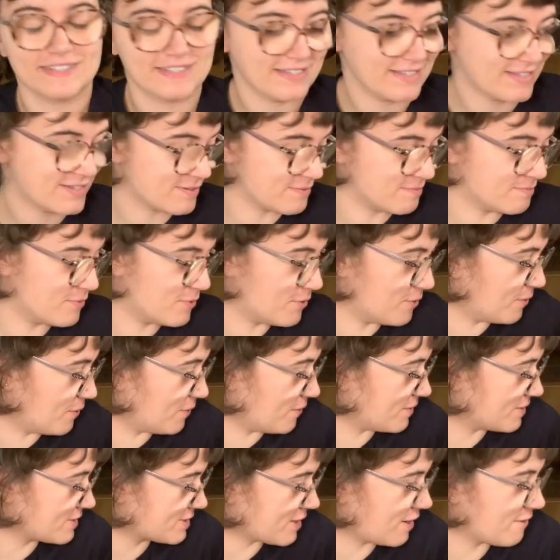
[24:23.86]
some
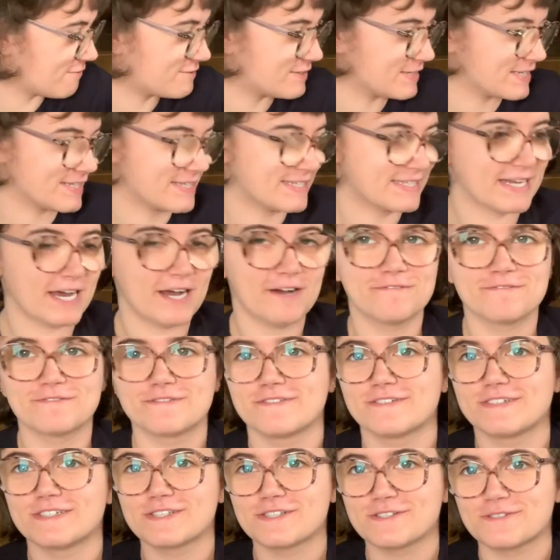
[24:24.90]
more tufting stuff
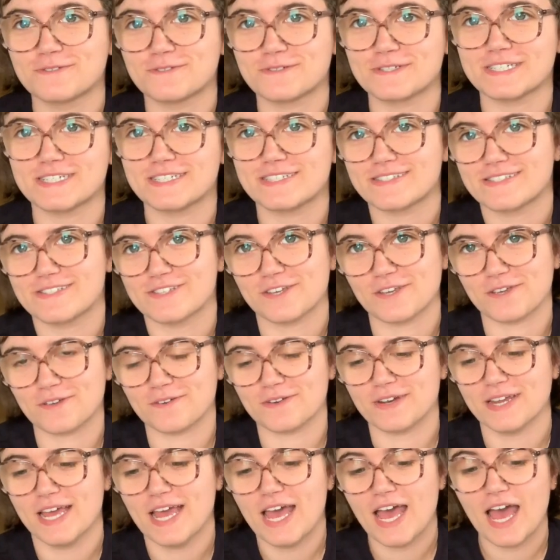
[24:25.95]
sorted
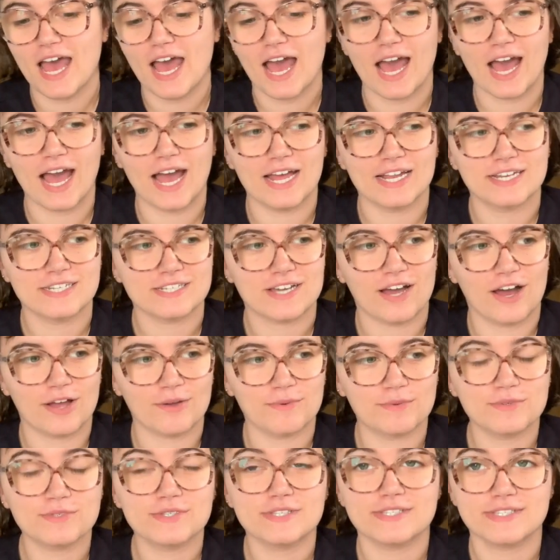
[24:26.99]
soon and I
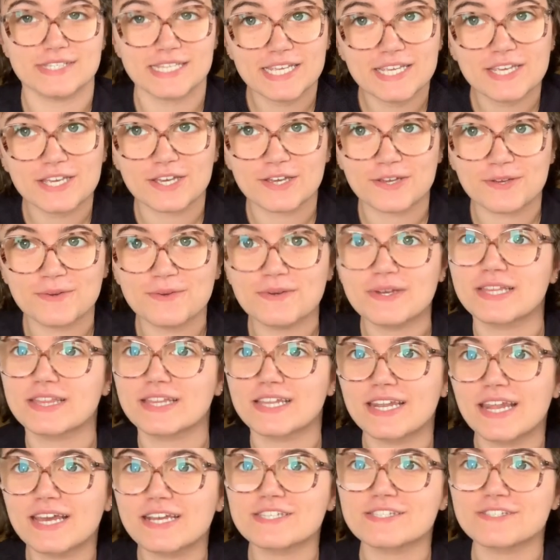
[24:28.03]
will see you in
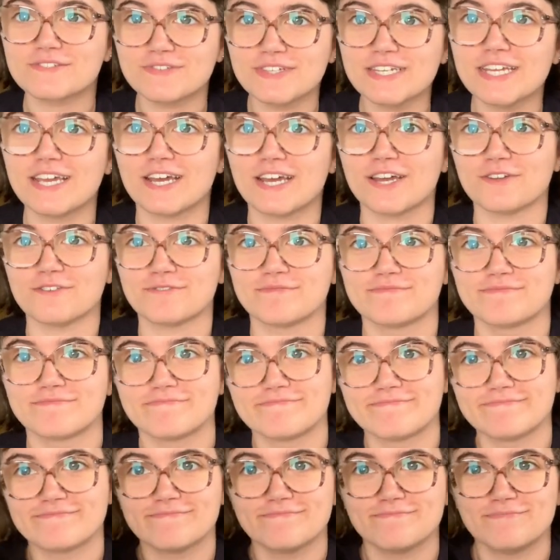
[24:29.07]
the next video.
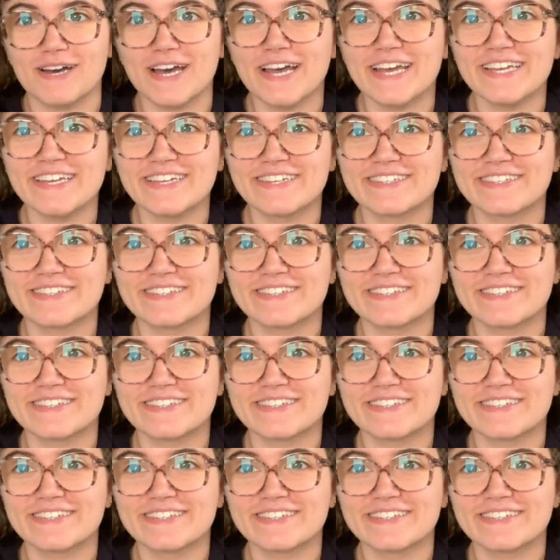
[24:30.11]
Bye!